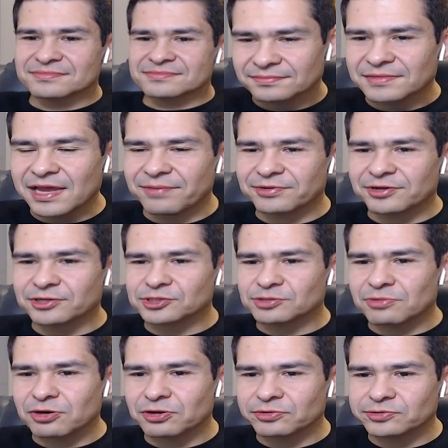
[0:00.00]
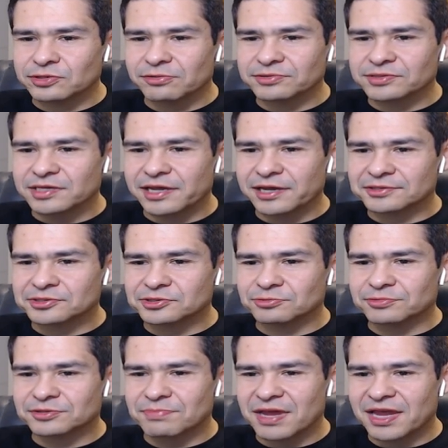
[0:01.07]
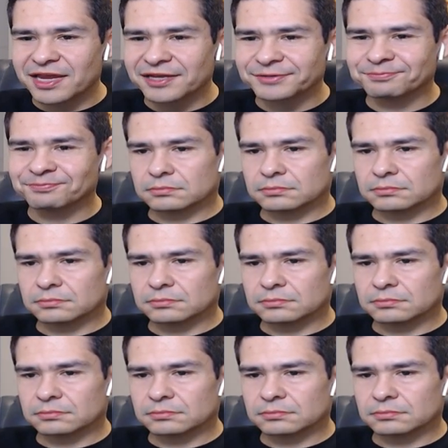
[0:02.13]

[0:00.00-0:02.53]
Yeah, because tomorrow is always the answer with May.